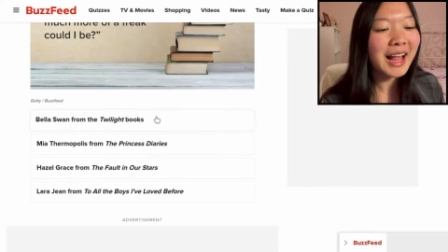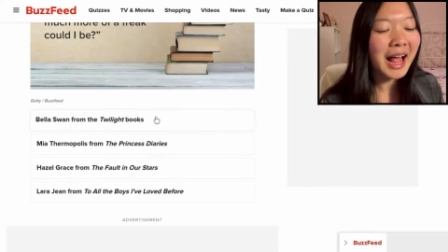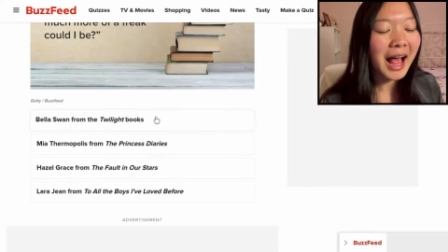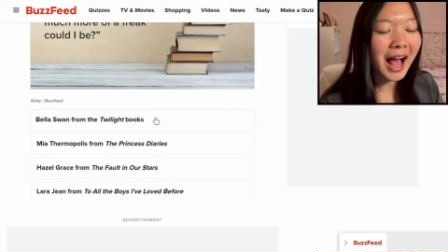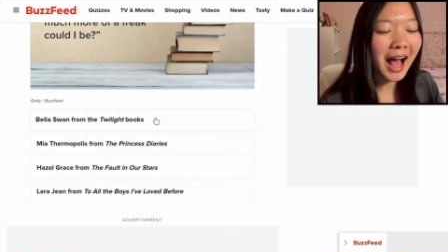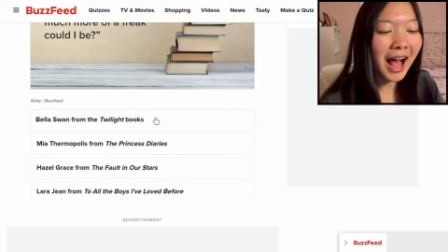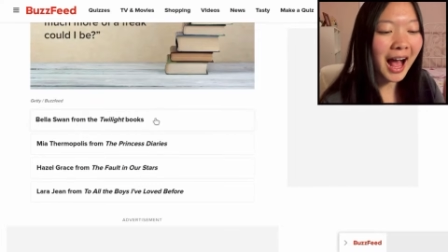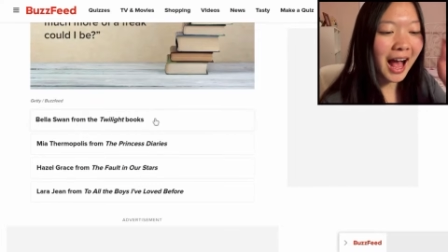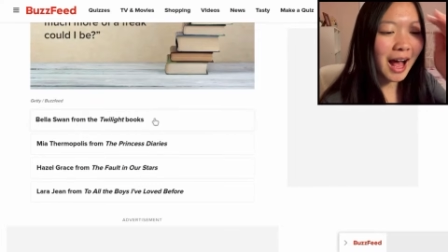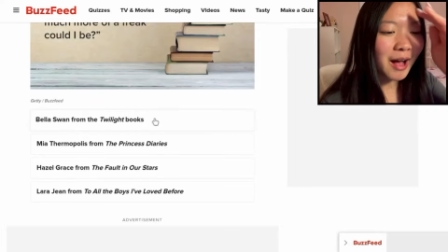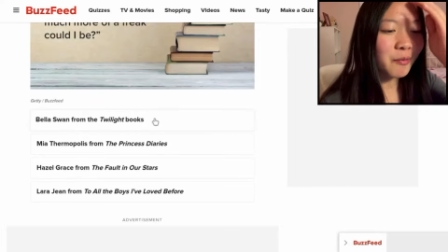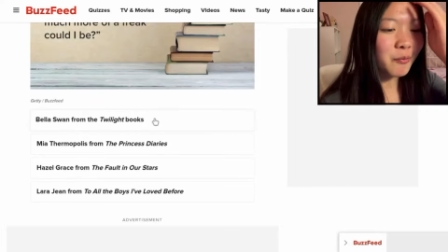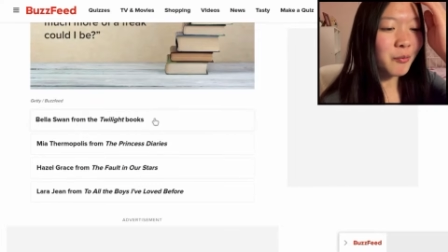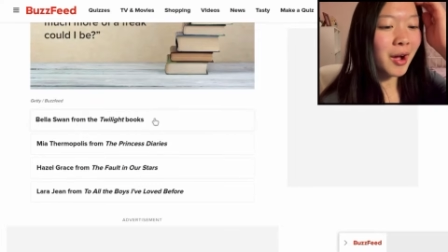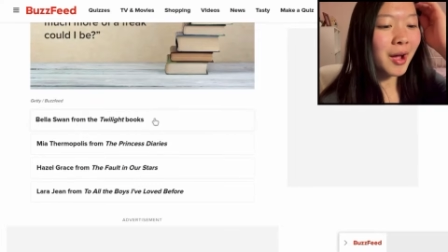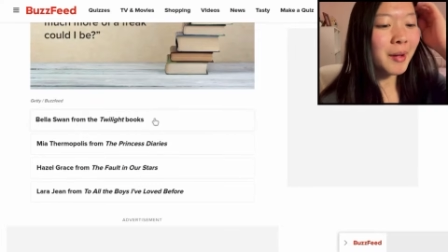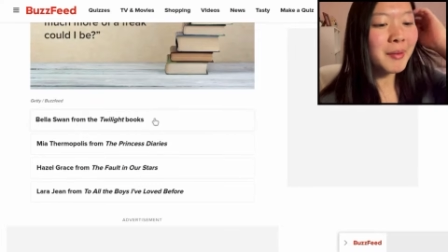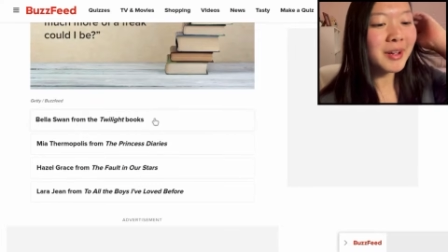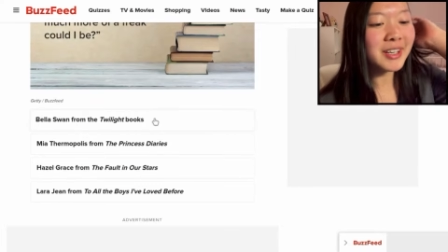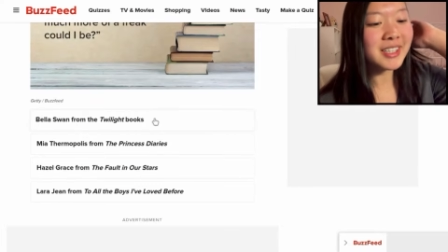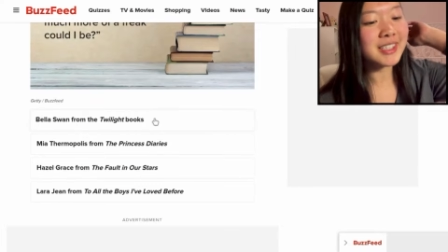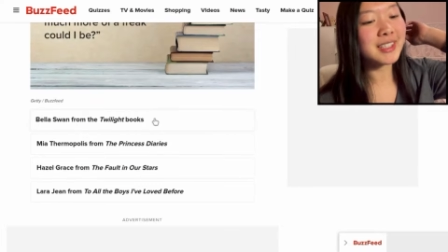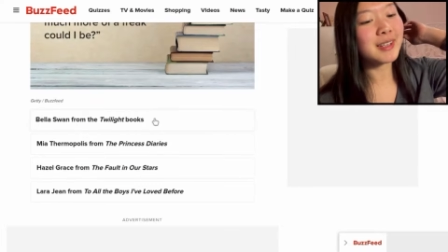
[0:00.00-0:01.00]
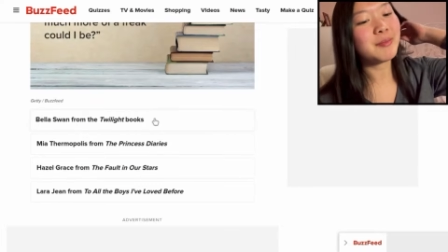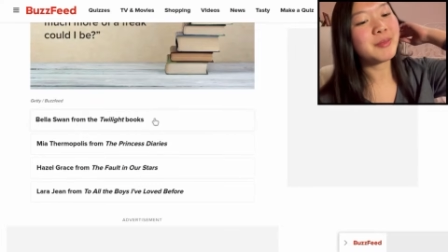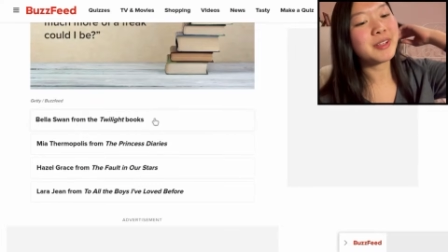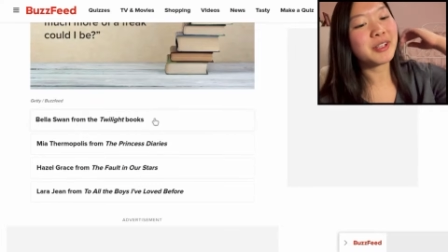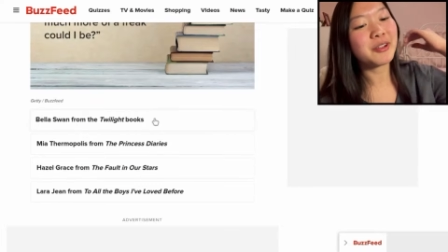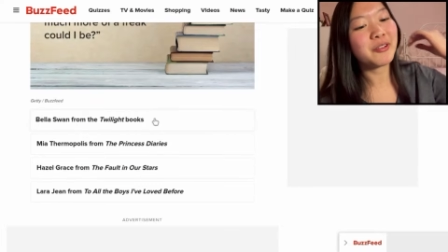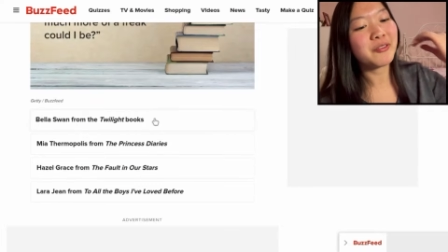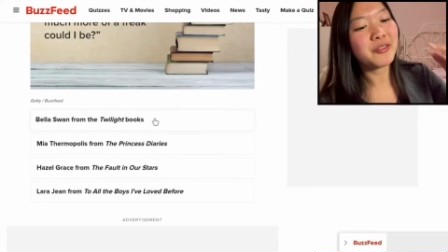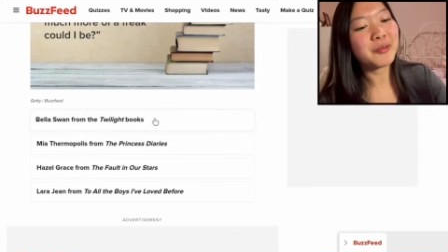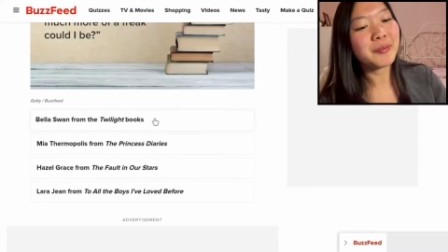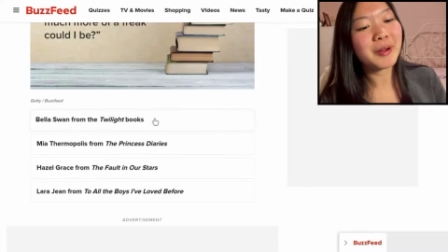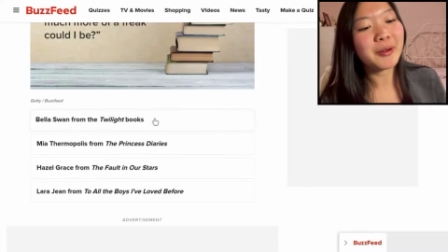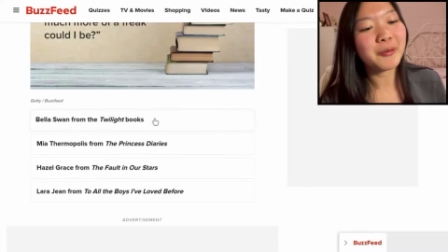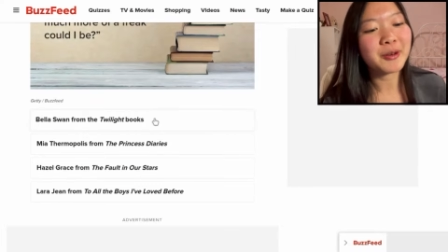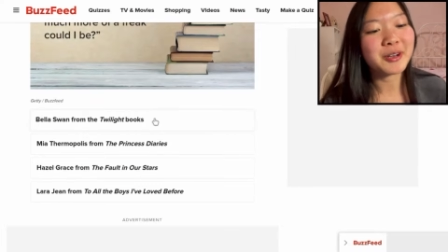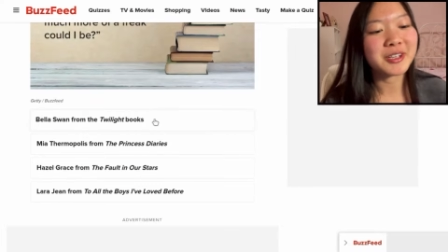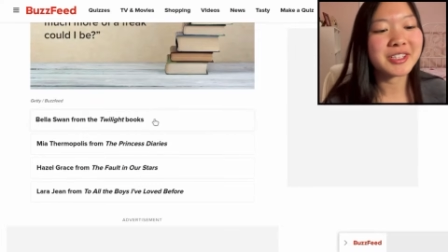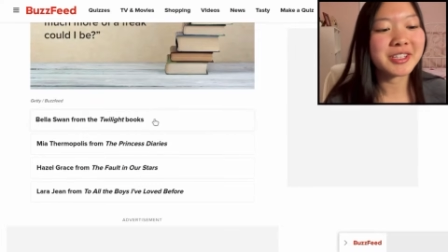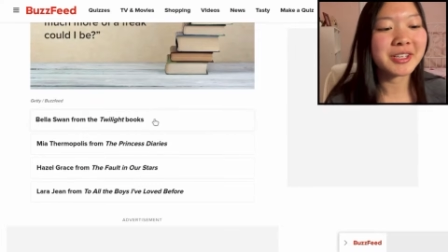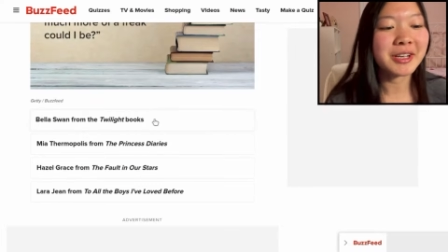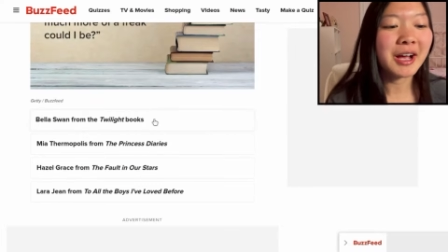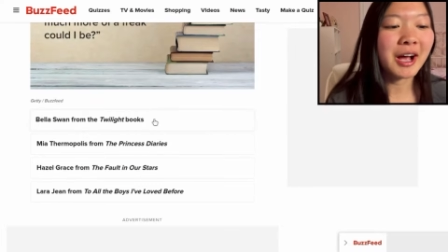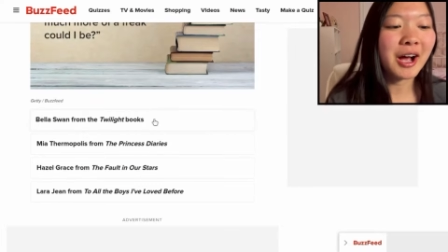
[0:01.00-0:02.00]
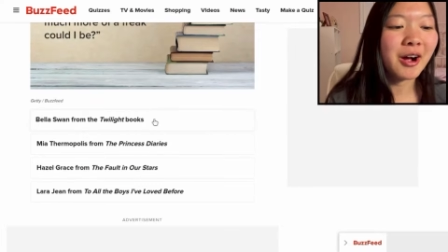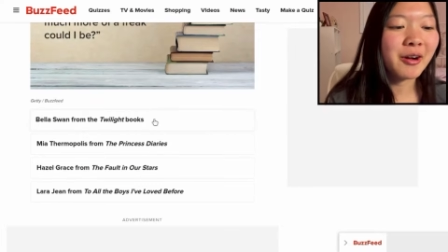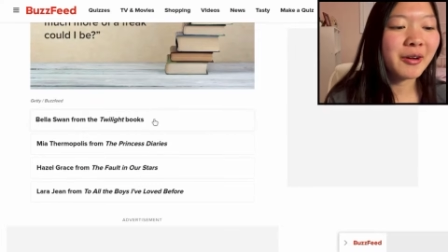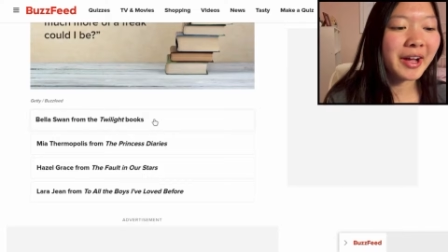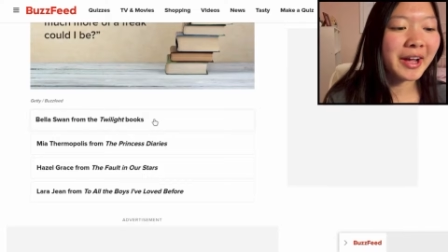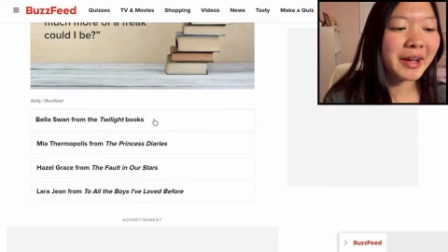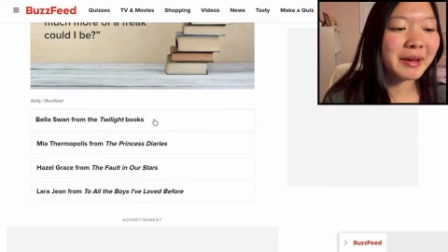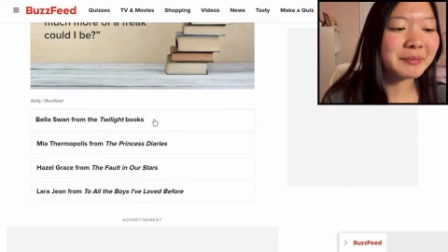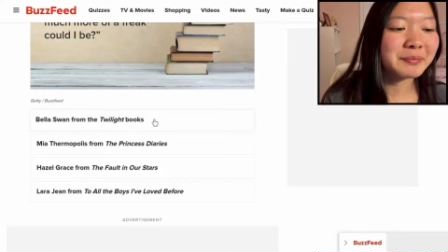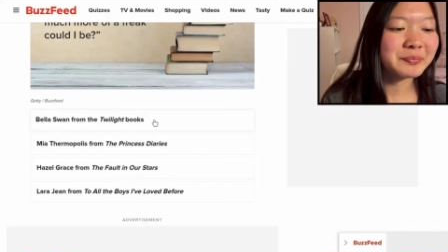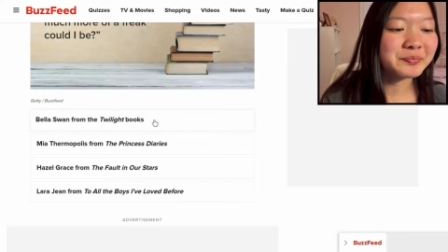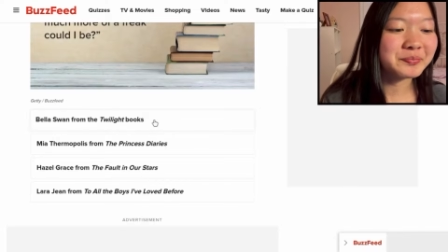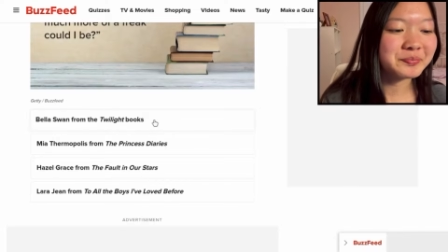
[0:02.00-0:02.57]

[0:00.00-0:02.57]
Ah, why am I stumbling over my words? Okay.